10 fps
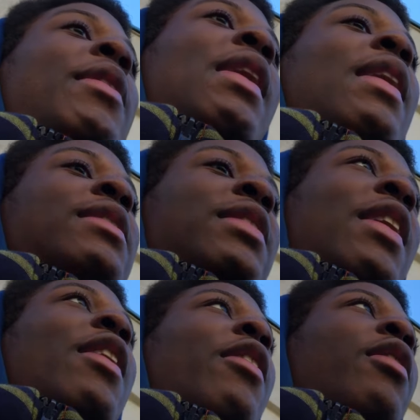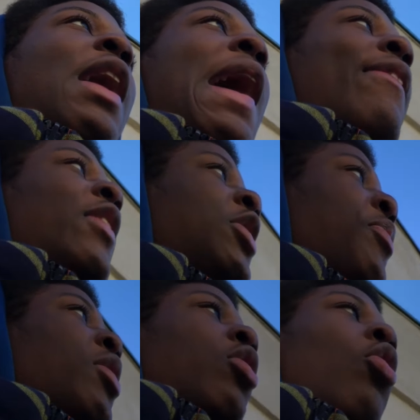day is here, everything should
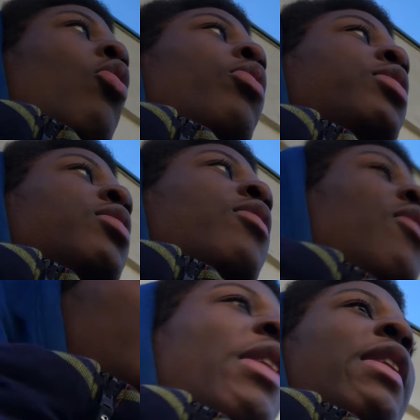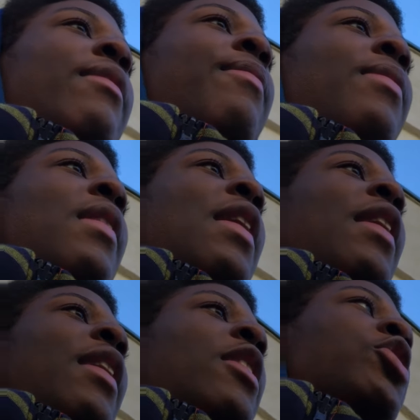be closed, right? And
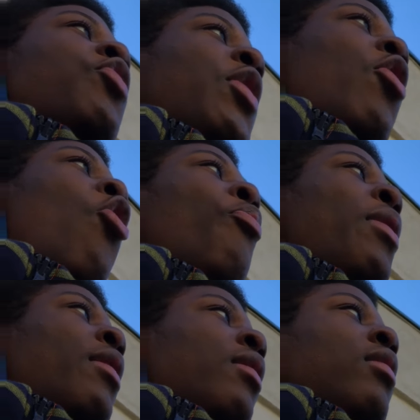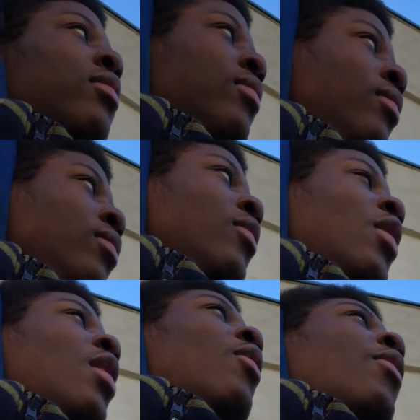then gets reopened
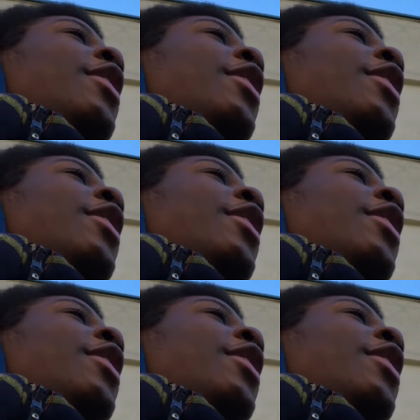when